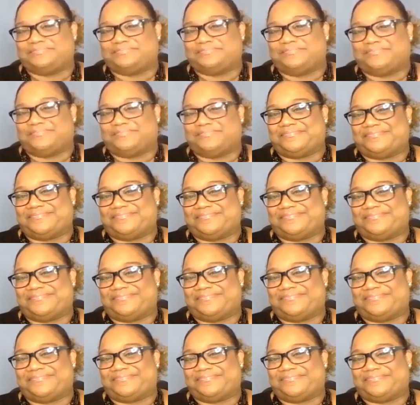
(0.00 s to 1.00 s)

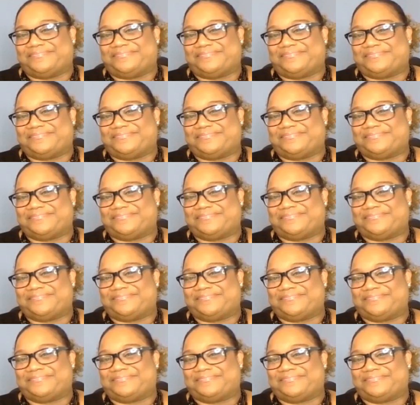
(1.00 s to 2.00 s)

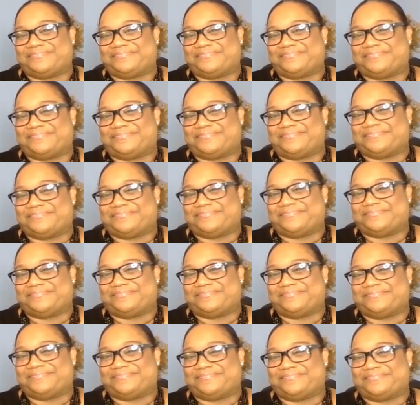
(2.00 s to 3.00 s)

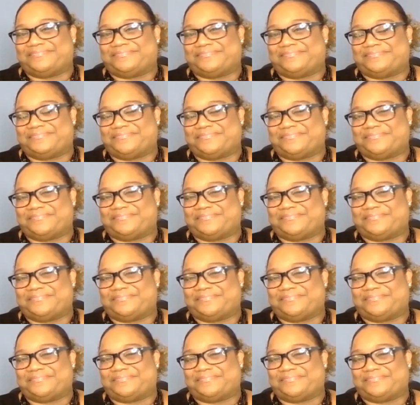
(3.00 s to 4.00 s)

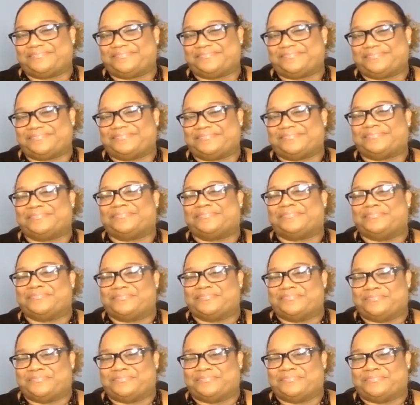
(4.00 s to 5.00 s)

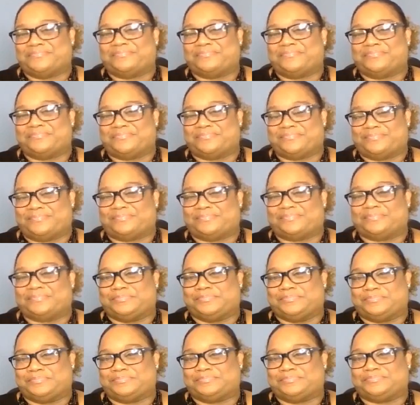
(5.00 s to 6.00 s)

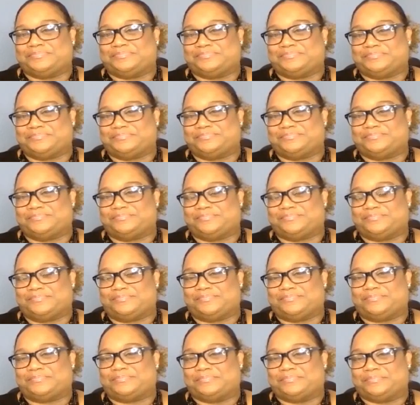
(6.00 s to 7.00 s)

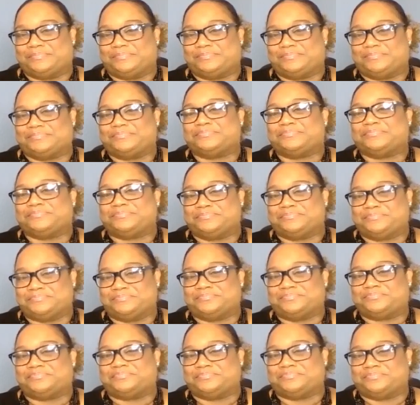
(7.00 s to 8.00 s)
[no speech]